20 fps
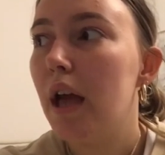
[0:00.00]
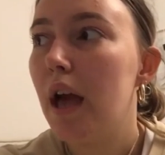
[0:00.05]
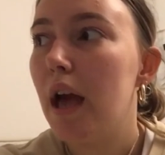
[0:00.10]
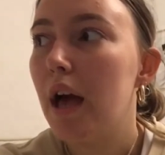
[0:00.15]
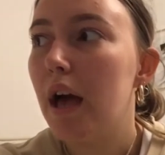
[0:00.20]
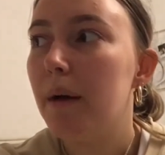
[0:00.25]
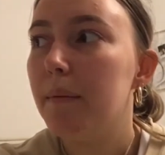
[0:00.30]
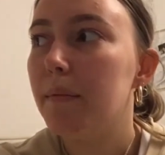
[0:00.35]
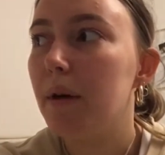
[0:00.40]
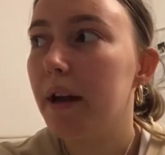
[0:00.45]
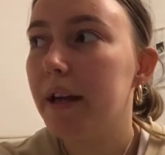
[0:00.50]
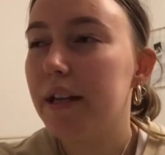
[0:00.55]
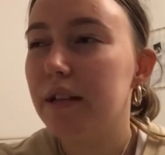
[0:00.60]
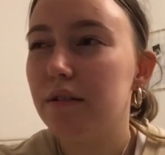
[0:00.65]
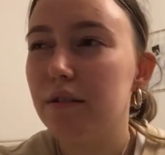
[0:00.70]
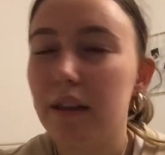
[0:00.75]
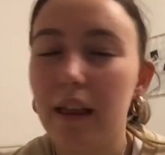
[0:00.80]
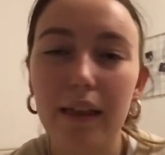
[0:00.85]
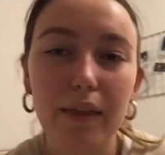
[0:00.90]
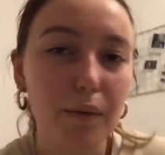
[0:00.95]
but I can do
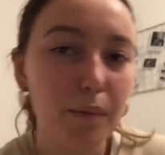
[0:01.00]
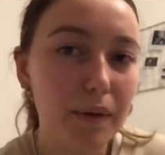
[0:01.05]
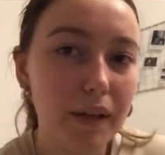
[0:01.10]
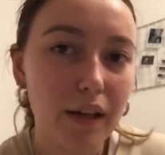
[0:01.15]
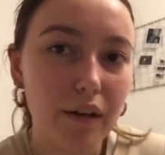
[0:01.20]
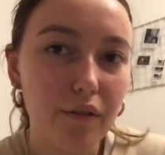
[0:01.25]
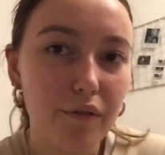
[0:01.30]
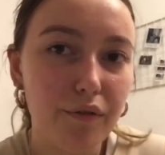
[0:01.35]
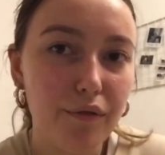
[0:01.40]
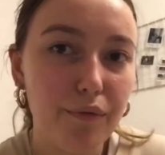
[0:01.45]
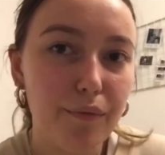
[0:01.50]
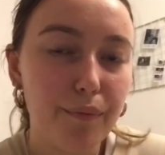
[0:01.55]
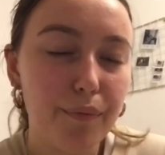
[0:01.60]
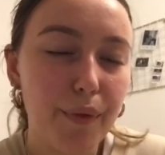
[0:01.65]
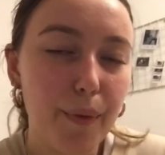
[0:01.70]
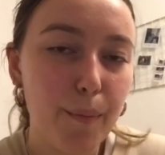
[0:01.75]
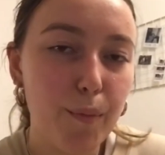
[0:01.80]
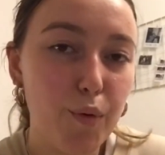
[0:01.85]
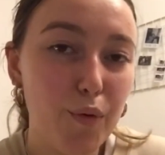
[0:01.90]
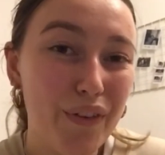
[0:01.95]
that the week of the
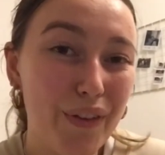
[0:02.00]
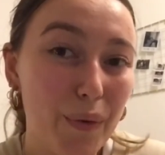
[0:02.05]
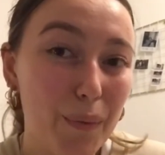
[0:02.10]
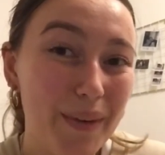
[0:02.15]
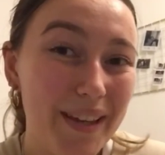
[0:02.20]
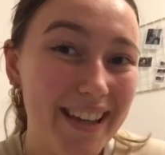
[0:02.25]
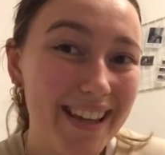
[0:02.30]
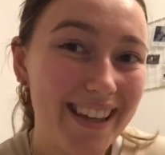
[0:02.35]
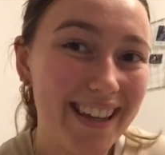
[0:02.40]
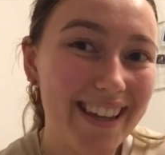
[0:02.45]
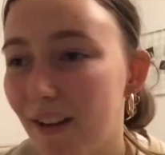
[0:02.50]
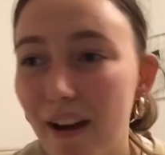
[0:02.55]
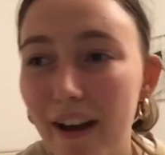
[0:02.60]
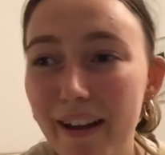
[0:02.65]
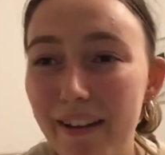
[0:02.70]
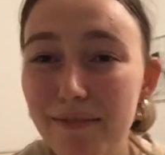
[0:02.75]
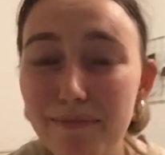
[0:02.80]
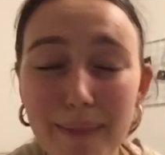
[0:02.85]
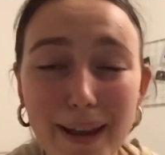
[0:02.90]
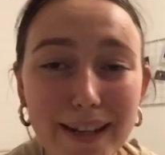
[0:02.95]
moving week. I
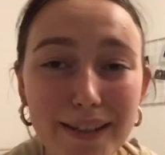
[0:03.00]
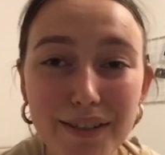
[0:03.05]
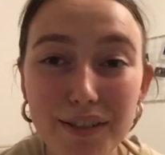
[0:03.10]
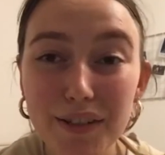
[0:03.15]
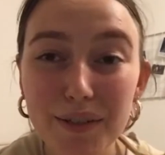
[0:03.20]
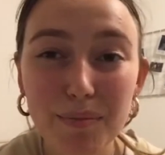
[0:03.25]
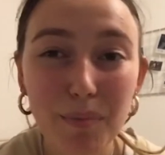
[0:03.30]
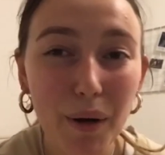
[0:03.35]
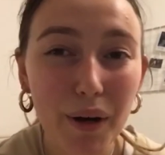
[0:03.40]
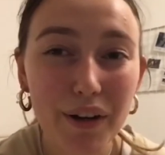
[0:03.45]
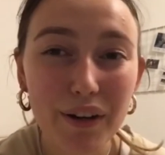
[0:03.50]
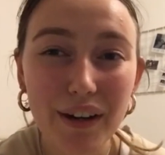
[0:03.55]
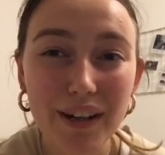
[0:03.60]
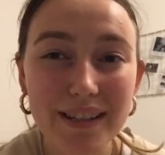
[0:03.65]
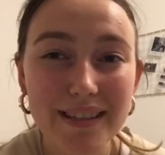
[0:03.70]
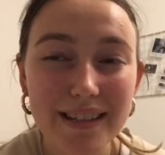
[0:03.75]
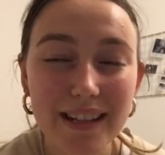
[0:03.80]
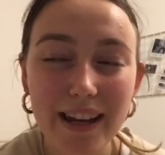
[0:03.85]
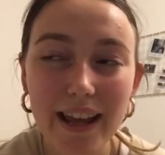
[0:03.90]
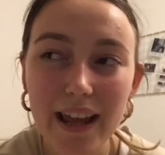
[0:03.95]
have made good progress
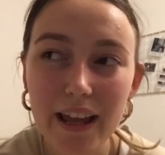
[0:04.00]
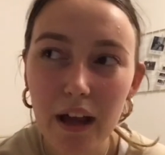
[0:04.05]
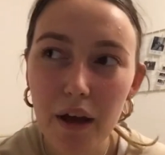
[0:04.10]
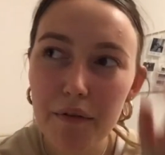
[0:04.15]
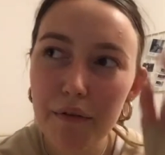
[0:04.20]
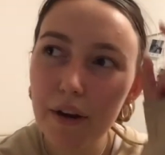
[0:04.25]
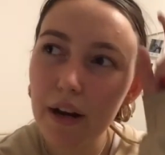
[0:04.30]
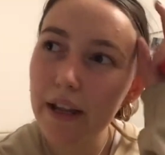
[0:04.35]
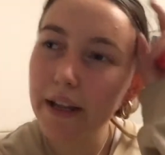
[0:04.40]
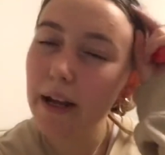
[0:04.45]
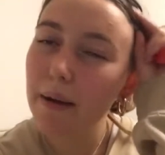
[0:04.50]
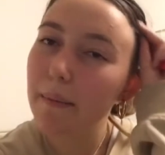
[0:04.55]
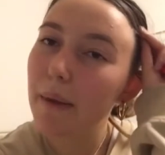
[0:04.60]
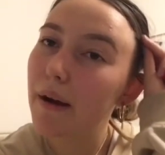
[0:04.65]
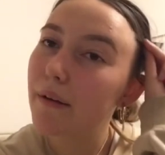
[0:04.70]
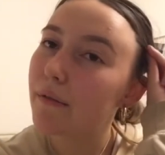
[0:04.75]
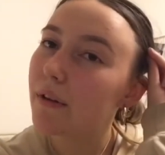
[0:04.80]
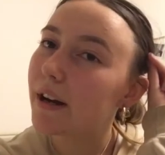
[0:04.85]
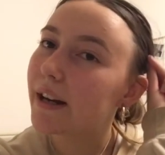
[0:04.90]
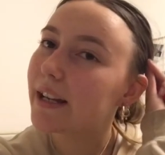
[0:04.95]
today. I feel like I might
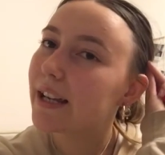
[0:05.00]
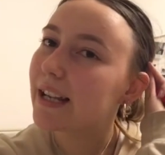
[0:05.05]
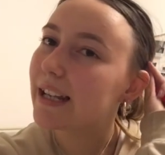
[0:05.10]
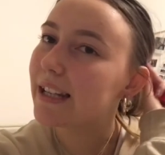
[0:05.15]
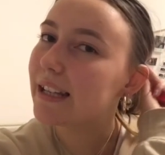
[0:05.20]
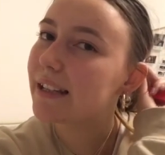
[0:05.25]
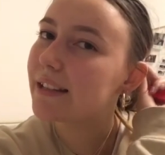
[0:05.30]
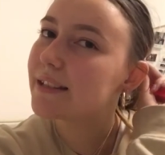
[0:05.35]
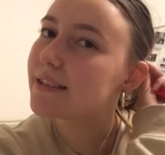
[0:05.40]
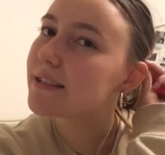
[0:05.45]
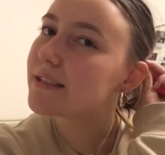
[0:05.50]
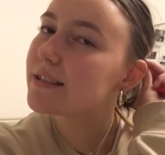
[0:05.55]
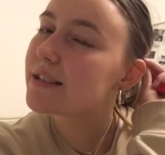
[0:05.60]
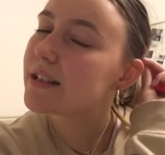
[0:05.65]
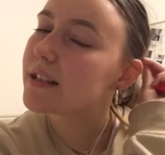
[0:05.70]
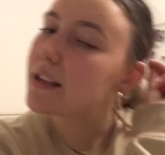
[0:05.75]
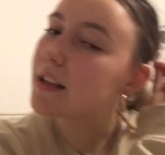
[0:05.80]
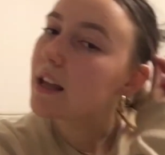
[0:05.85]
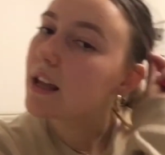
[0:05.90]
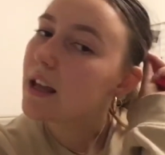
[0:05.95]
write a list
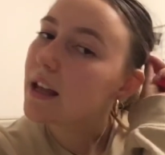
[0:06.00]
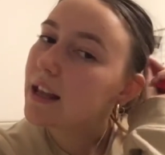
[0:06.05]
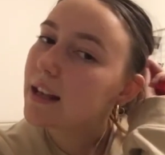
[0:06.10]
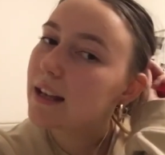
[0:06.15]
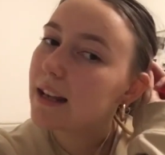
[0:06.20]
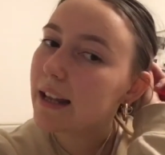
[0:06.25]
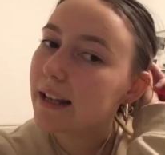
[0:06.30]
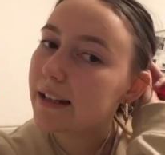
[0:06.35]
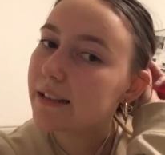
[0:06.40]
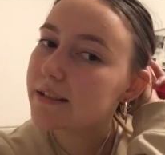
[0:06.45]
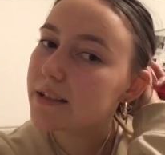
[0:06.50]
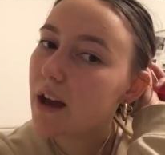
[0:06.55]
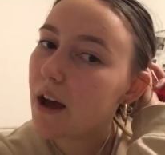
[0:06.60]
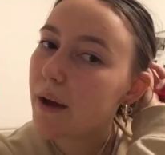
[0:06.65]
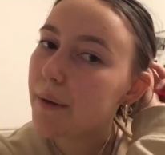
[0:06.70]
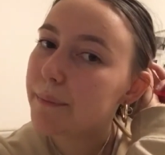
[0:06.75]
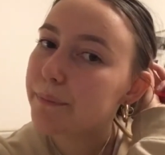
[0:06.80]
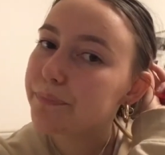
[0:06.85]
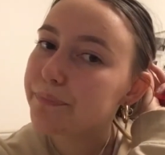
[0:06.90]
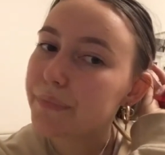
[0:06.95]
later
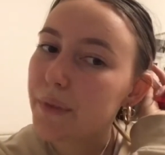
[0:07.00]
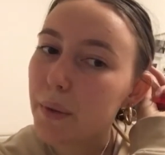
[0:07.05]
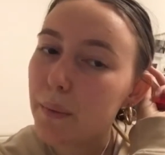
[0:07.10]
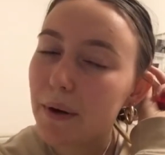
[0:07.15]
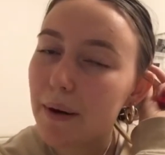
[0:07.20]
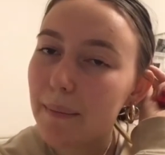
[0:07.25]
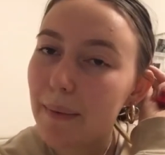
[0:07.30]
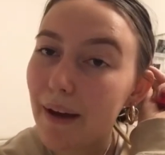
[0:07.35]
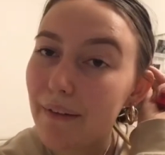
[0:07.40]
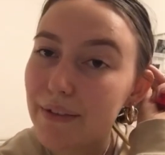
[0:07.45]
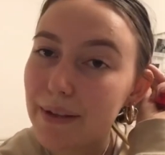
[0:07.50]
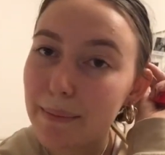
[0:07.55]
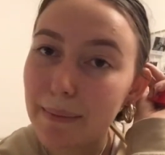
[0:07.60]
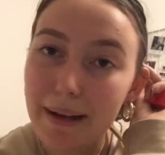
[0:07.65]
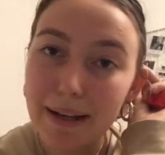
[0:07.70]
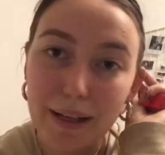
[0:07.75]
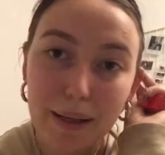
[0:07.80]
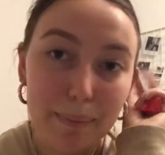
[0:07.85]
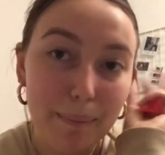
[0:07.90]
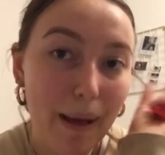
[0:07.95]
when I'm having my
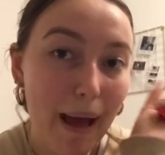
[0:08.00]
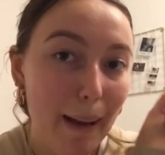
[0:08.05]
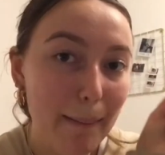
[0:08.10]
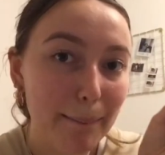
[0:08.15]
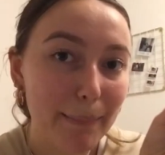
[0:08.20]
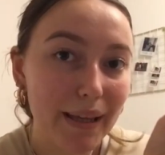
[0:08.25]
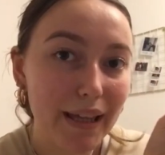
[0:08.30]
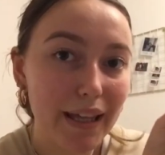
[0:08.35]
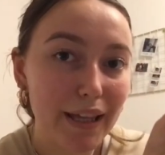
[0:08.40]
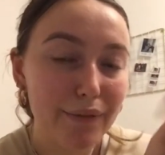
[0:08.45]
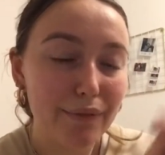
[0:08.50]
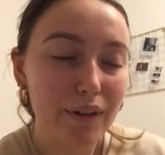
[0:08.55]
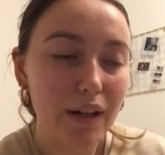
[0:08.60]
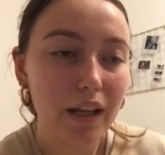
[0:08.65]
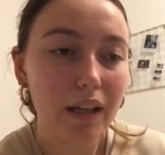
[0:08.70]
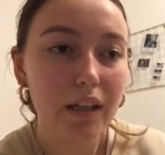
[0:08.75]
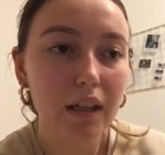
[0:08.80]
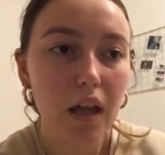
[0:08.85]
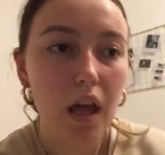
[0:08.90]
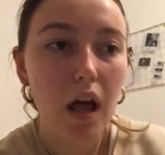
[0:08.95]
little pamper
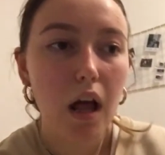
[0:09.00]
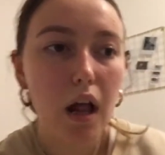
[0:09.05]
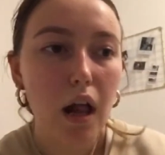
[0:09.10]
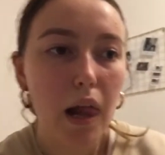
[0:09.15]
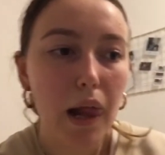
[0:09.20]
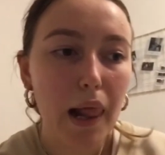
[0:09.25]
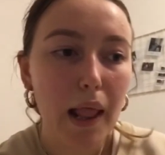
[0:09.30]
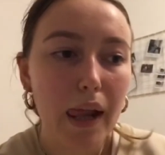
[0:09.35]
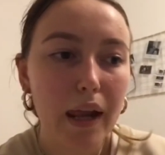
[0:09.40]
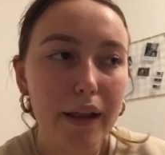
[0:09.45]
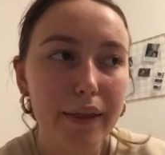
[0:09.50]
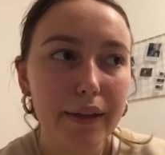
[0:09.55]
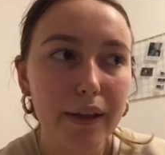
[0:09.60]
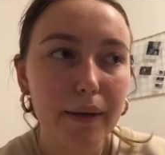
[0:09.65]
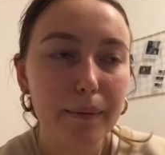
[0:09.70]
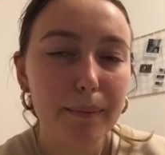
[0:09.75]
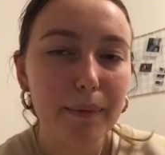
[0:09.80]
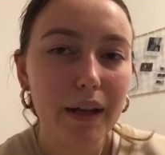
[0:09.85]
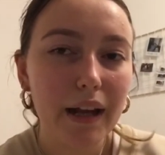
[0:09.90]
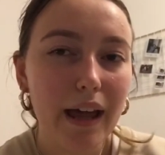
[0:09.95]
evening. I think
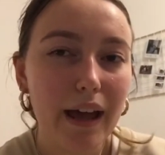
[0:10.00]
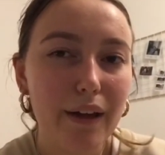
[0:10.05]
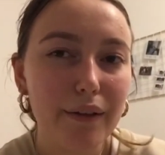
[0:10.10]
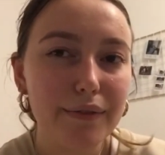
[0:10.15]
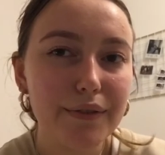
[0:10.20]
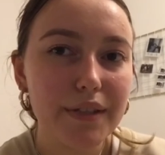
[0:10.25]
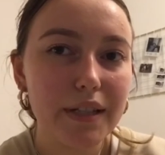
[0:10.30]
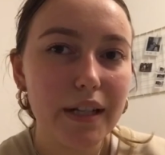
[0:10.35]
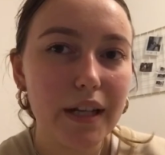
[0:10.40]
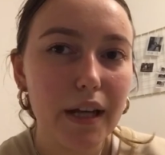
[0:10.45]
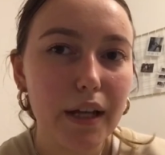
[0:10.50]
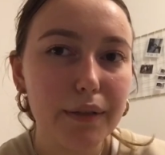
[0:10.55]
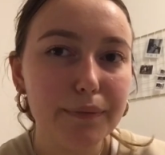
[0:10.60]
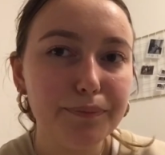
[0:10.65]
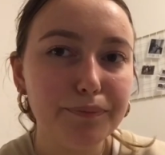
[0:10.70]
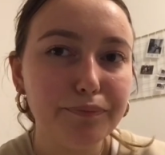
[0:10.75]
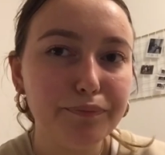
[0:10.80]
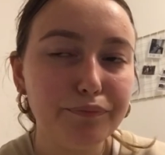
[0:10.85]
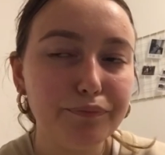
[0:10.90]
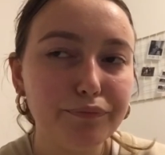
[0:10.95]
I'm gonna have dinner,
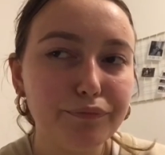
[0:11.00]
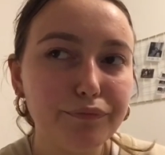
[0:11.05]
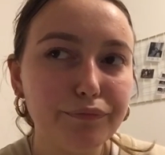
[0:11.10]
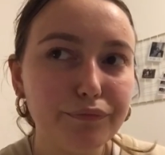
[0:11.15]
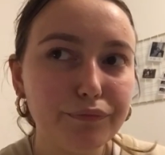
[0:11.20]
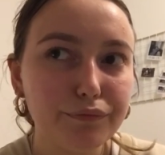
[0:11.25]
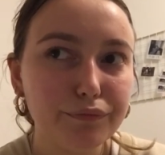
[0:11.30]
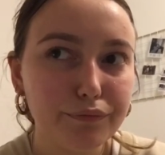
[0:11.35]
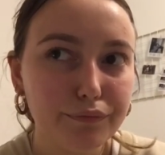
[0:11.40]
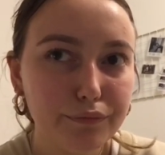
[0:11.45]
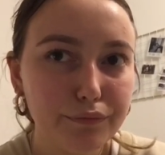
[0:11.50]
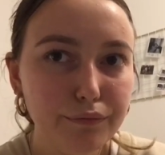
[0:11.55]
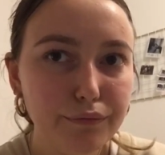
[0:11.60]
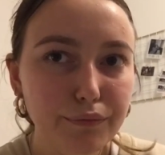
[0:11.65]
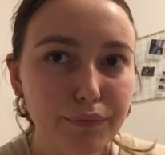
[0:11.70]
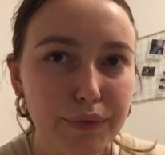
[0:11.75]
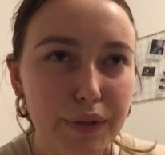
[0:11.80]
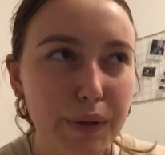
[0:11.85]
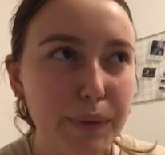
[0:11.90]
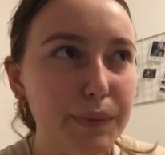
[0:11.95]

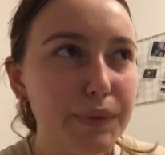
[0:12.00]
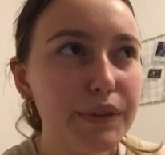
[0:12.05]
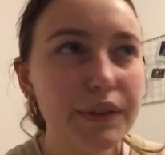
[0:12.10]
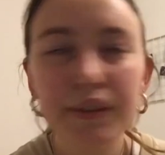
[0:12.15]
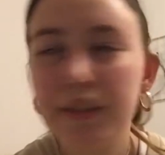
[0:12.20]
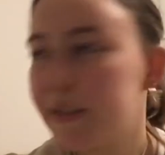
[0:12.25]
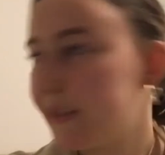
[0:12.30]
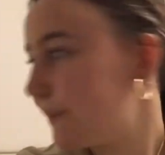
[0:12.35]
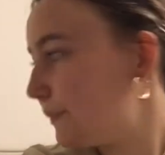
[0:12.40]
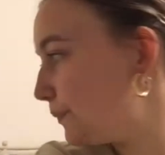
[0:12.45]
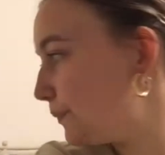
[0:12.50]
what's the time?